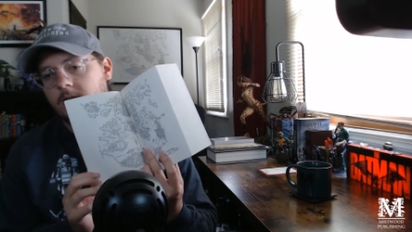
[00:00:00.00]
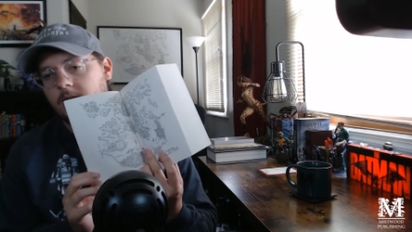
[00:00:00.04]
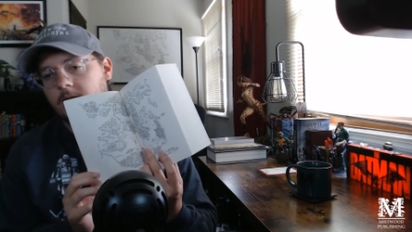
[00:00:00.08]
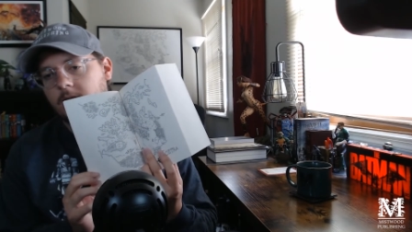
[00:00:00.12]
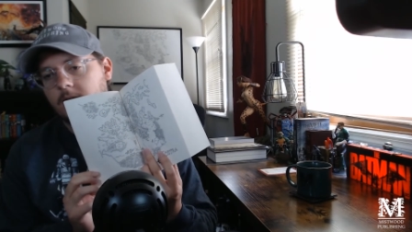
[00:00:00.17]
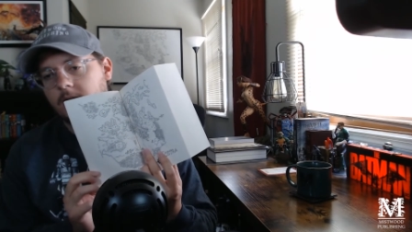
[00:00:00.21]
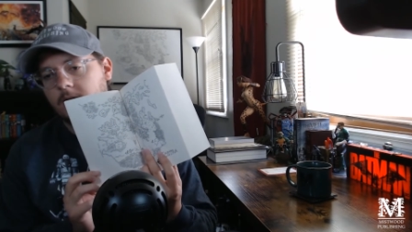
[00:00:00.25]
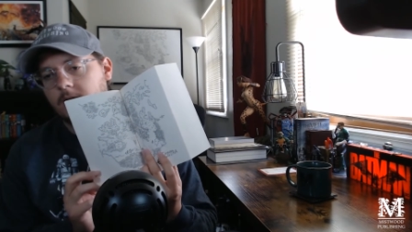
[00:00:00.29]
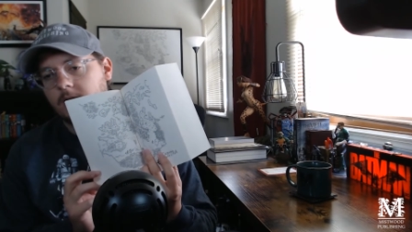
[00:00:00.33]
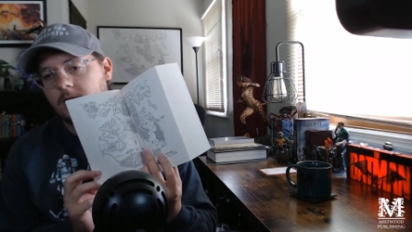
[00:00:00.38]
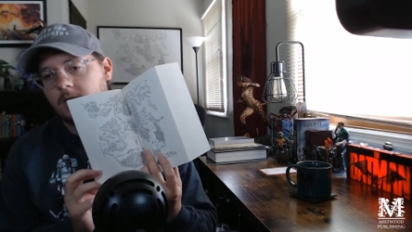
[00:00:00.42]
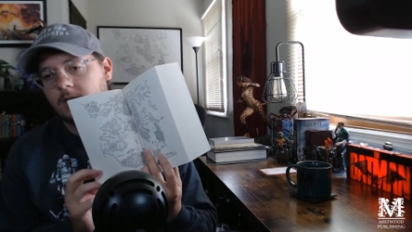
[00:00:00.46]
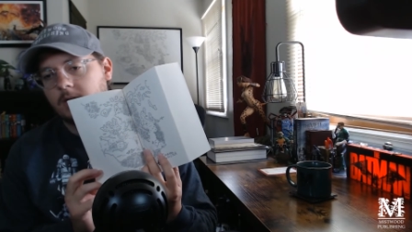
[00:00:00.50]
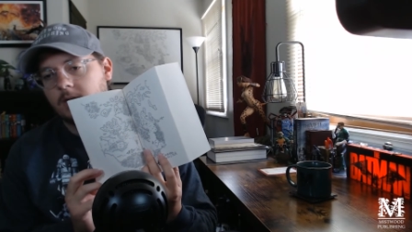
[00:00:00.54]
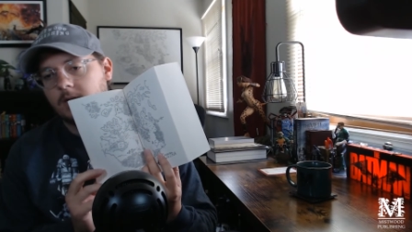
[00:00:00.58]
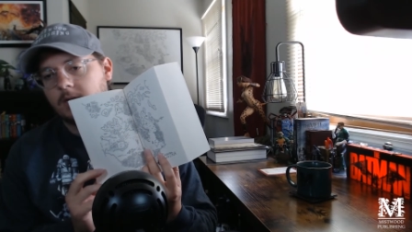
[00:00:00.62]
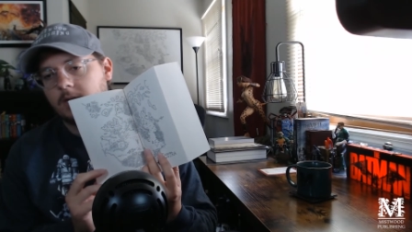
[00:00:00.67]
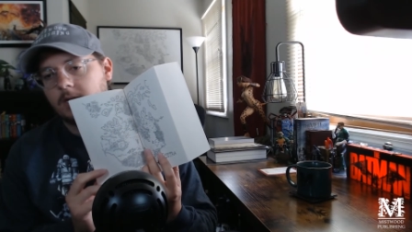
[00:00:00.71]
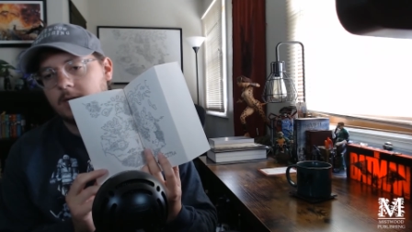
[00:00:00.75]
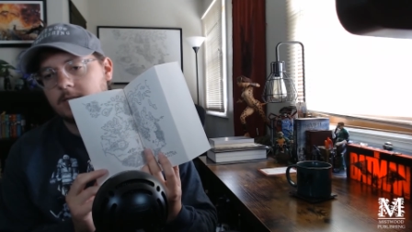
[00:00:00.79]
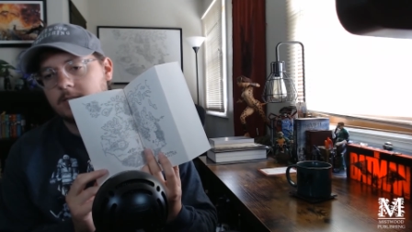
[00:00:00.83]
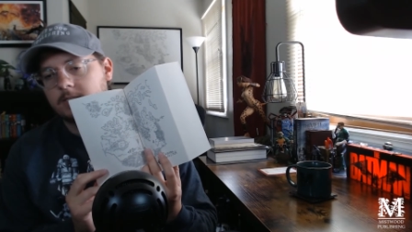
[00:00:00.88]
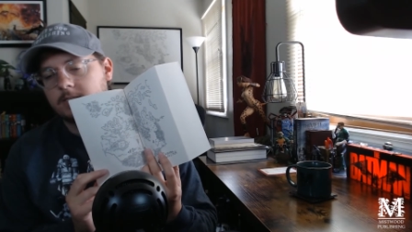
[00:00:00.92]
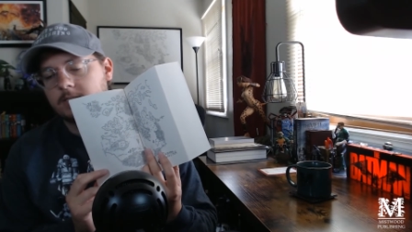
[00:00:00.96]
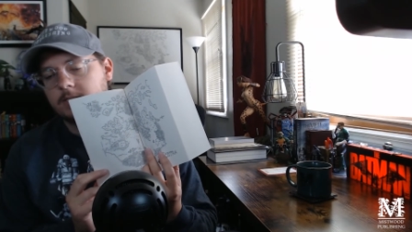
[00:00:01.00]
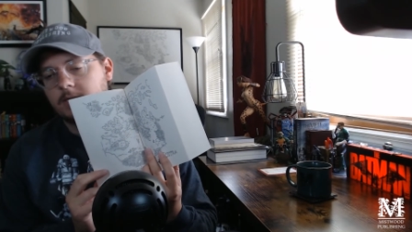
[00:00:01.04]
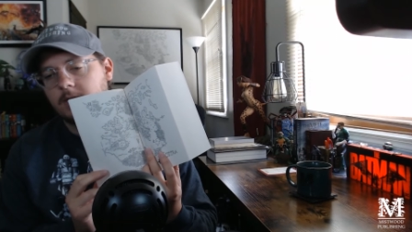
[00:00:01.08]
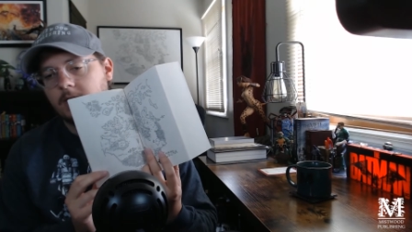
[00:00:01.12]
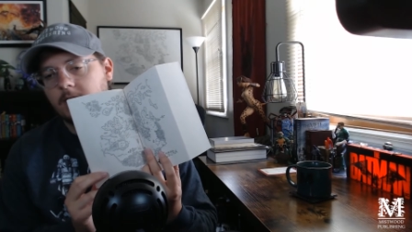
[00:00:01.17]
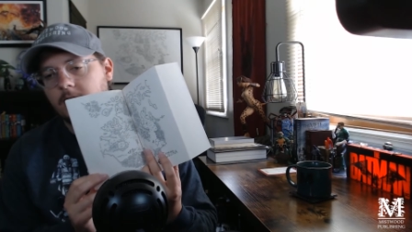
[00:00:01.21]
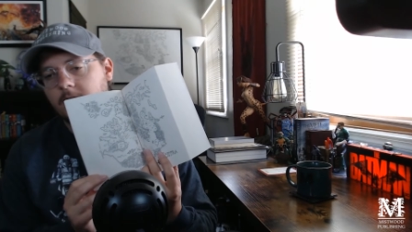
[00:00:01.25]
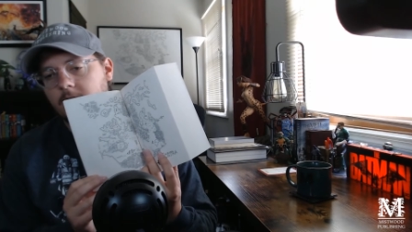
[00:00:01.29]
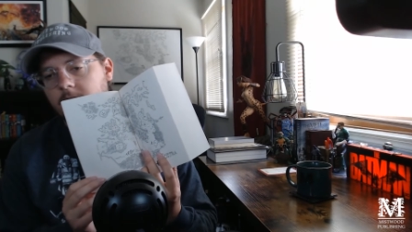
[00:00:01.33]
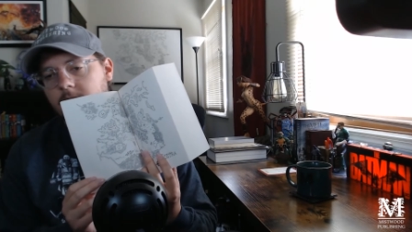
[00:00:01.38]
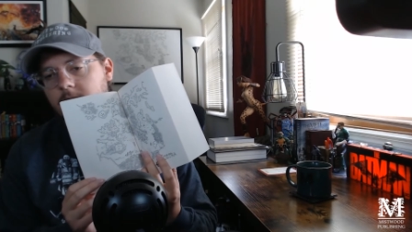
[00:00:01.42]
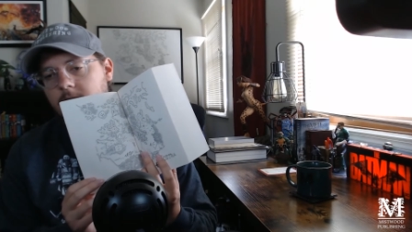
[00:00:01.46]
And I had it
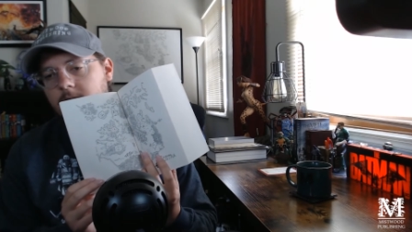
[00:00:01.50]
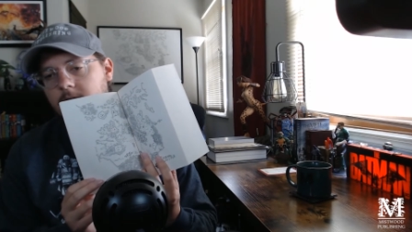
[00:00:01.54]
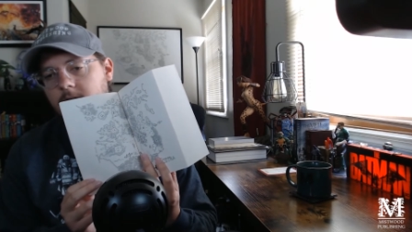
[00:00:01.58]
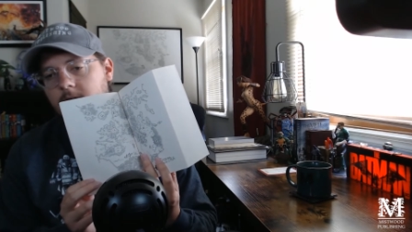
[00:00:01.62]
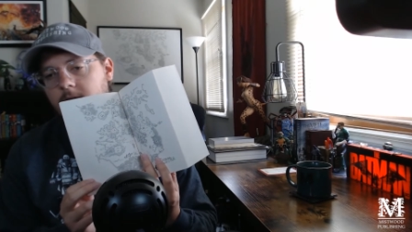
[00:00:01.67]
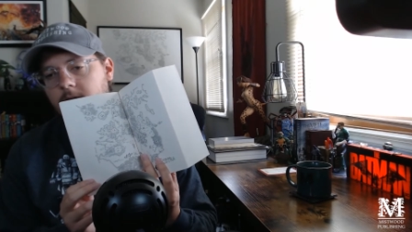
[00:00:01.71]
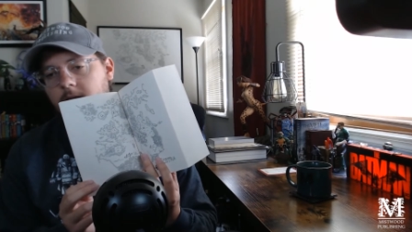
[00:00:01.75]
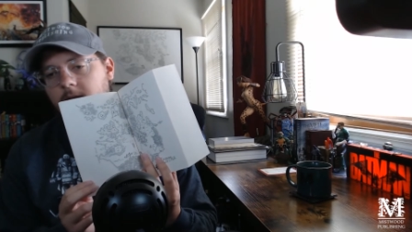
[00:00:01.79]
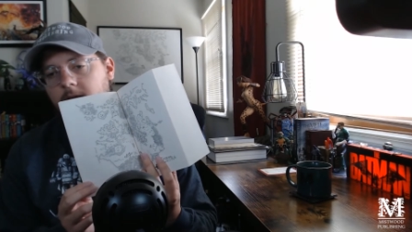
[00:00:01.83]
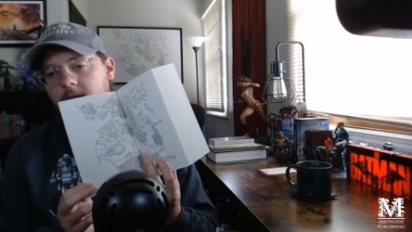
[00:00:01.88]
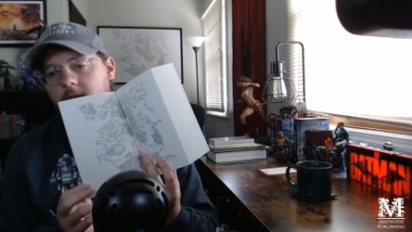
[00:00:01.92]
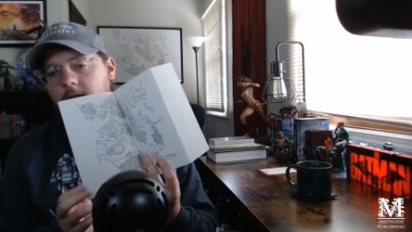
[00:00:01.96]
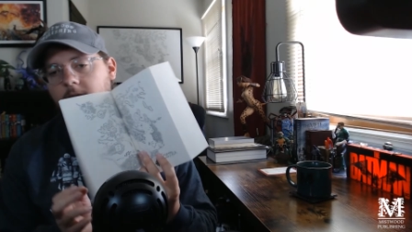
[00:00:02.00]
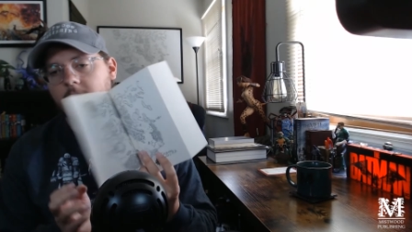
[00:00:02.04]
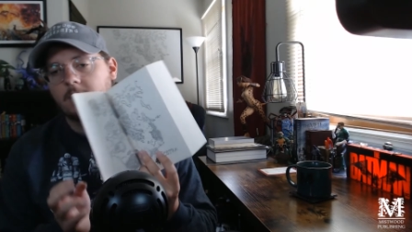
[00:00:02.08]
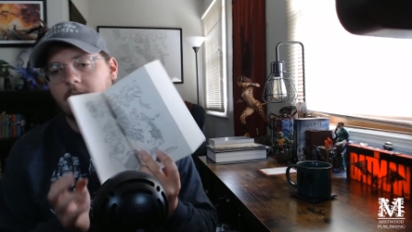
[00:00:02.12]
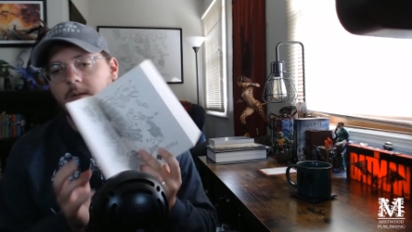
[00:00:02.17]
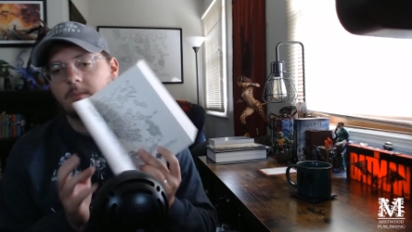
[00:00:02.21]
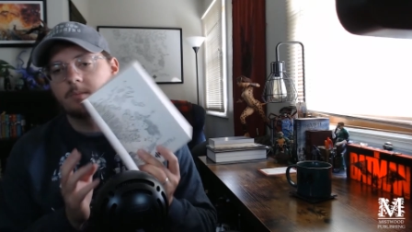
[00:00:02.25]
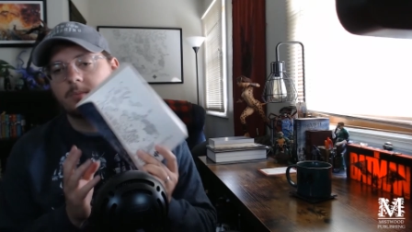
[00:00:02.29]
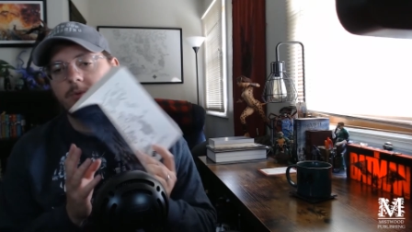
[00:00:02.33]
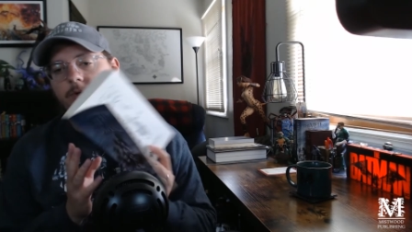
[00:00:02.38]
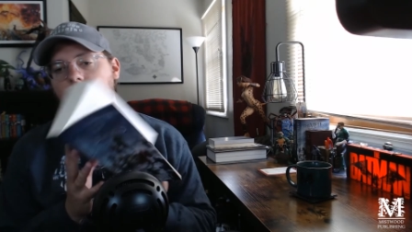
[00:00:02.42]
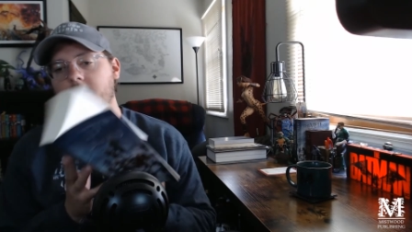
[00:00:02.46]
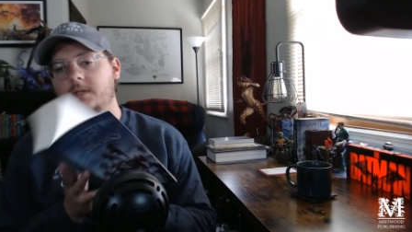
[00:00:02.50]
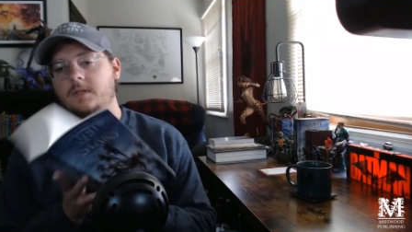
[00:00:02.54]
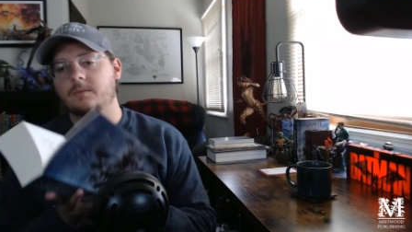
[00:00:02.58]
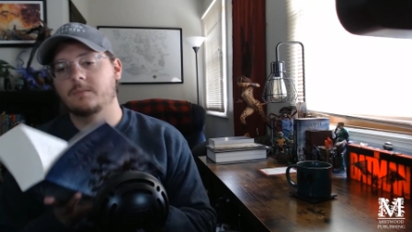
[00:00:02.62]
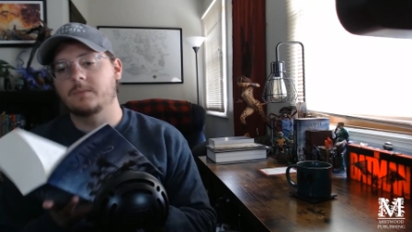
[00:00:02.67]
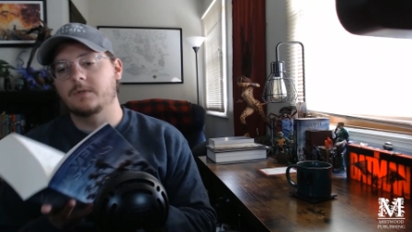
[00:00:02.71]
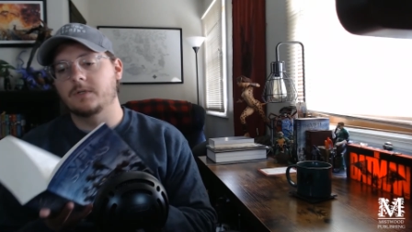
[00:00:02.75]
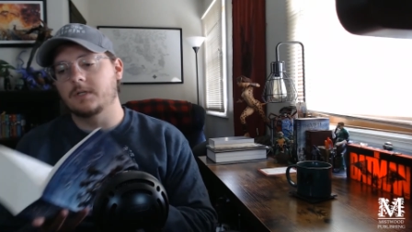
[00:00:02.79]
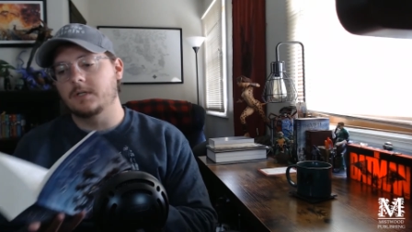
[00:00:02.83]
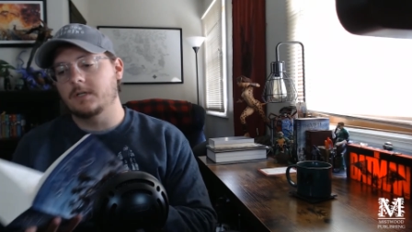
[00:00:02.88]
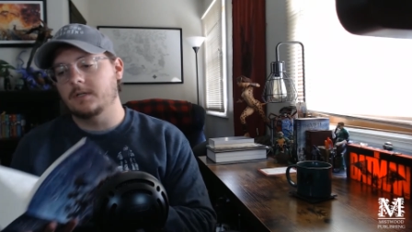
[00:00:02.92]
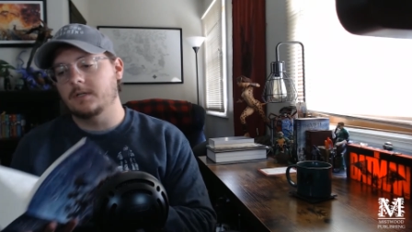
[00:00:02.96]
scanned and put in the book.